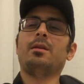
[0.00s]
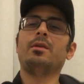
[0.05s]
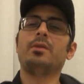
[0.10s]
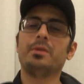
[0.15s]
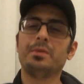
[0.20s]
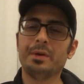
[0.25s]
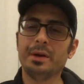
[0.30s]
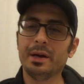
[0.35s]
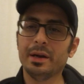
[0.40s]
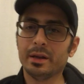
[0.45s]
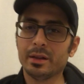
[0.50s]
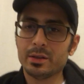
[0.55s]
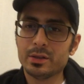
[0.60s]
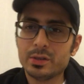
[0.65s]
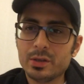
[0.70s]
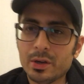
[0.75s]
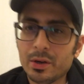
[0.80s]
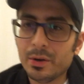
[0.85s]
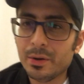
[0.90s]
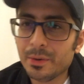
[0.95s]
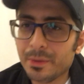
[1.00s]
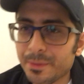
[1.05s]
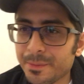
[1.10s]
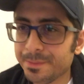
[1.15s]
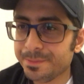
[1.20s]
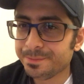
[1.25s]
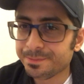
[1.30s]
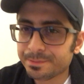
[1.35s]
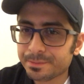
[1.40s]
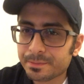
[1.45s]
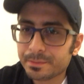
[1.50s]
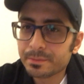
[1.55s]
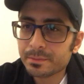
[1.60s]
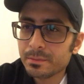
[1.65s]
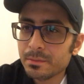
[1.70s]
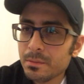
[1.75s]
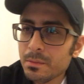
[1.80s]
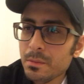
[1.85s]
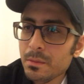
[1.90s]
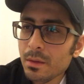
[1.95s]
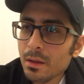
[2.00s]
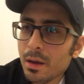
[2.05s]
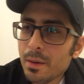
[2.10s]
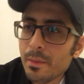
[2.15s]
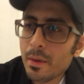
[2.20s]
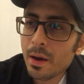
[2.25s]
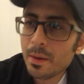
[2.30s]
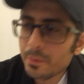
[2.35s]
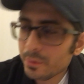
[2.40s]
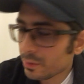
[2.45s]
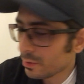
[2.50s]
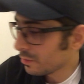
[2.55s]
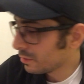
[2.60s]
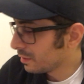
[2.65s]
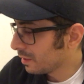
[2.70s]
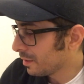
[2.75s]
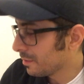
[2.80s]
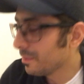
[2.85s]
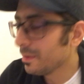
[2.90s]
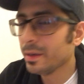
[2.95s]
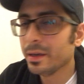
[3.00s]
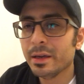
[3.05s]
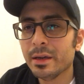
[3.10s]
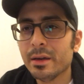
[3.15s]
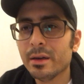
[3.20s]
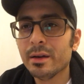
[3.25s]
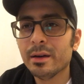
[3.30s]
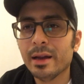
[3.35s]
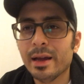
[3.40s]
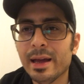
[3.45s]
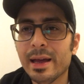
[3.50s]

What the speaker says: Alright, so Mahmoud Utaibi here,